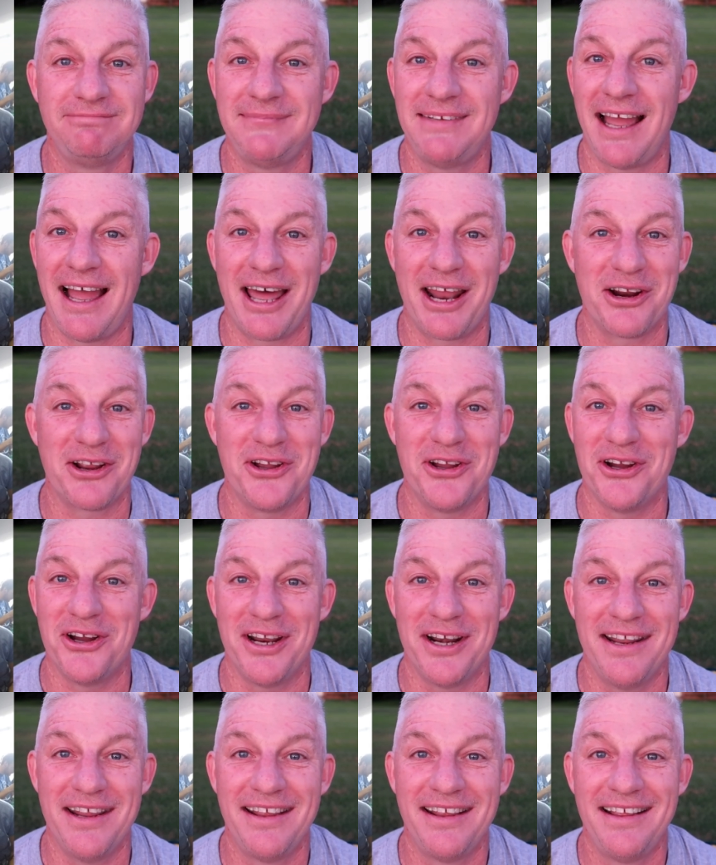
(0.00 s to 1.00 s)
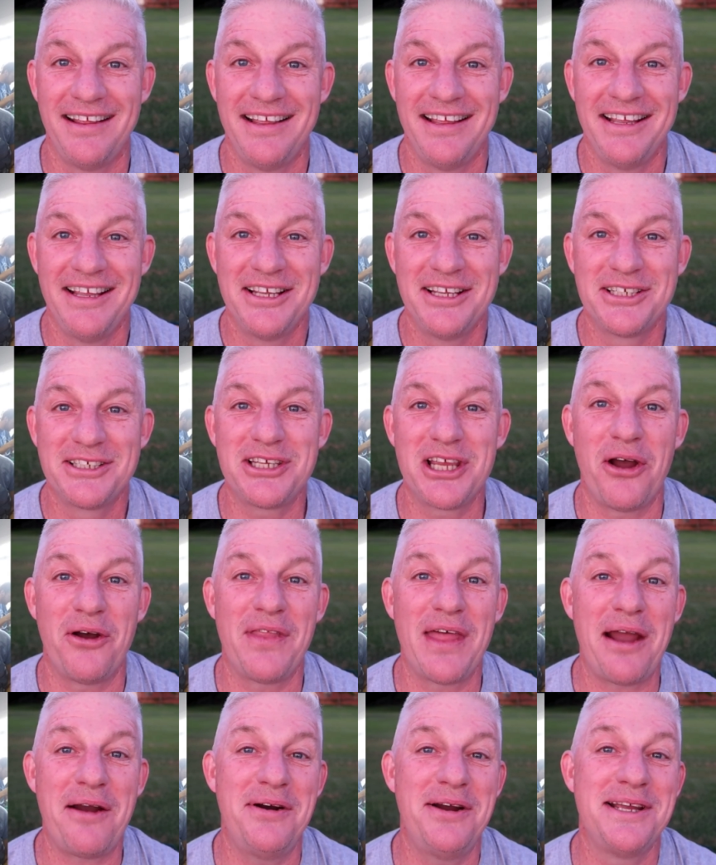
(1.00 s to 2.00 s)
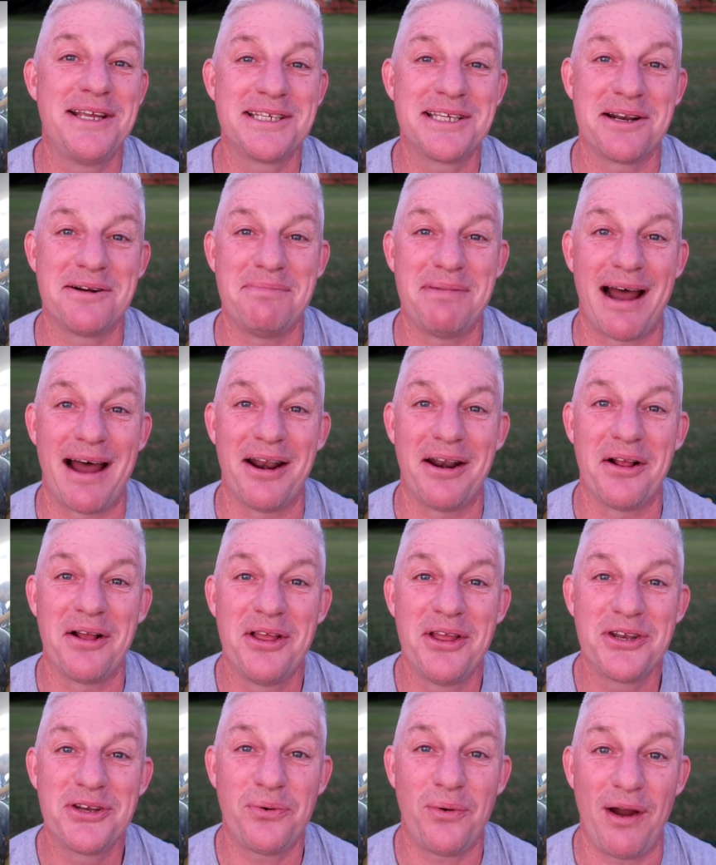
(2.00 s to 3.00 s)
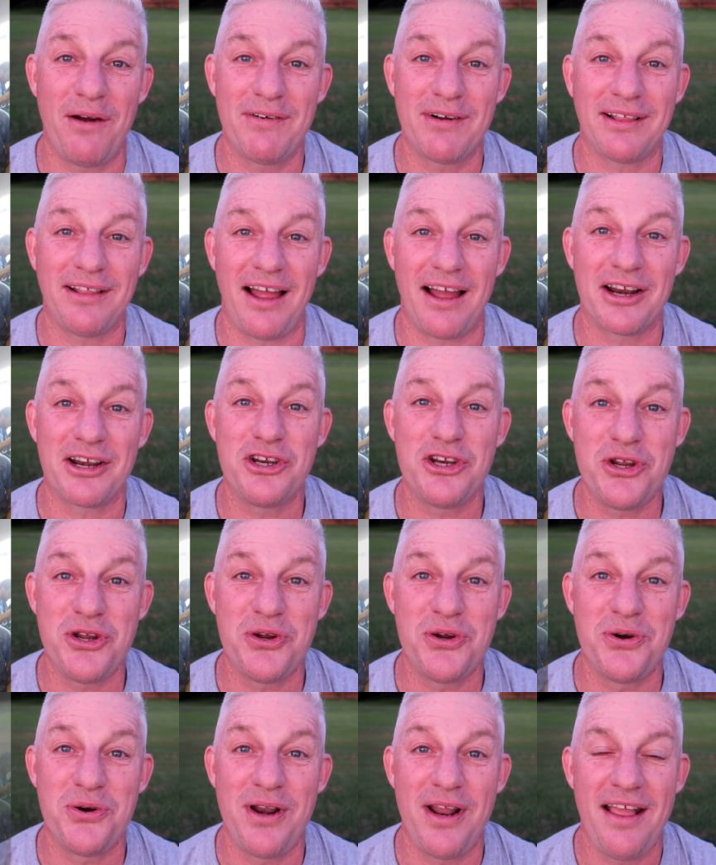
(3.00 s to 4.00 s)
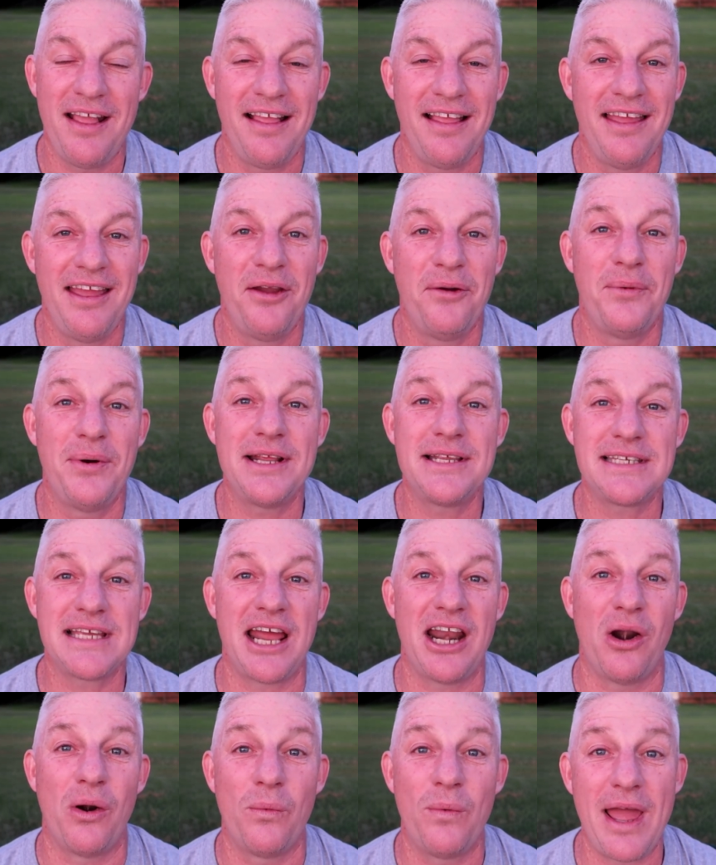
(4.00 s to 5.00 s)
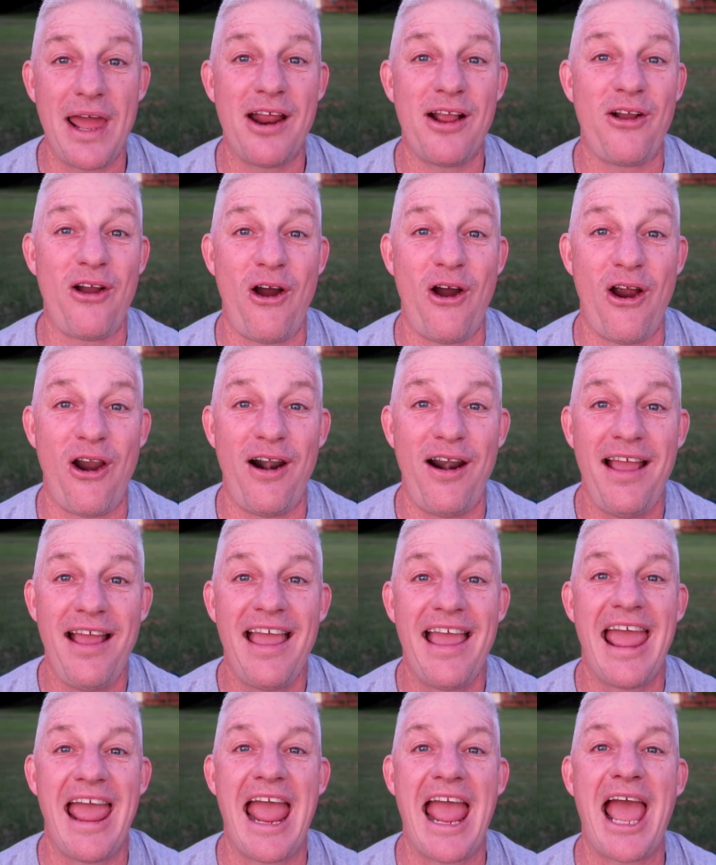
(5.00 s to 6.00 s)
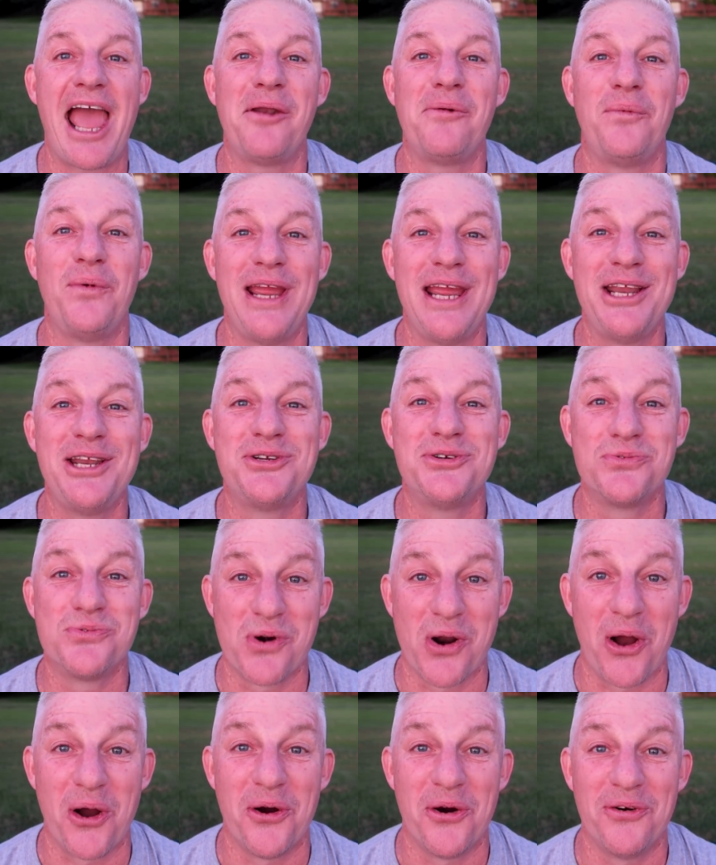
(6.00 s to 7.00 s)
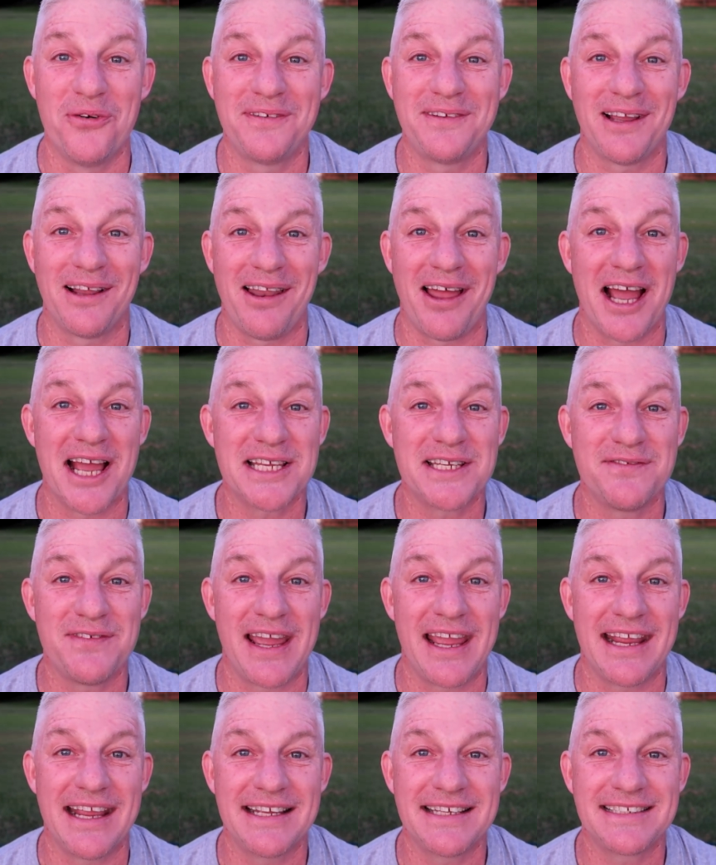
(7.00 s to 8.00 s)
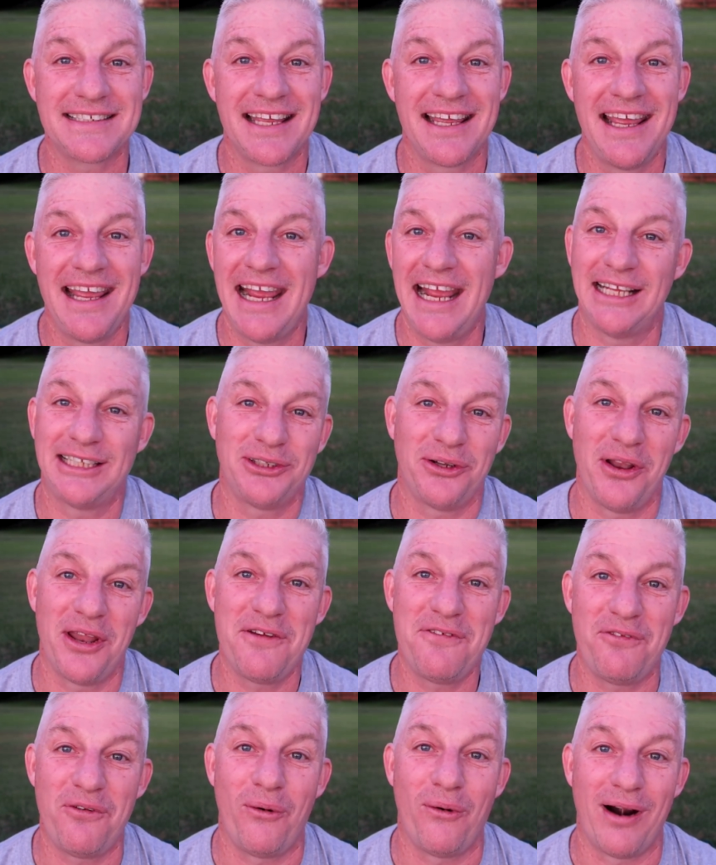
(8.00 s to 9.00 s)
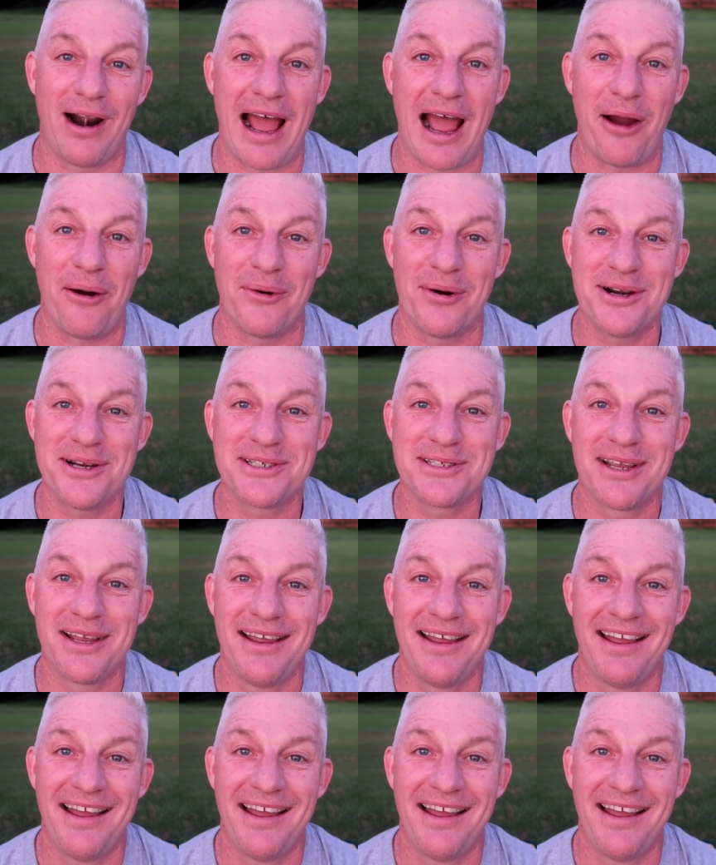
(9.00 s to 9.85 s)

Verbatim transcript: Not a good. So that was at about twelve o'clock noon. We decided to rent a car, and we drove to Las Vegas. It's only four hours.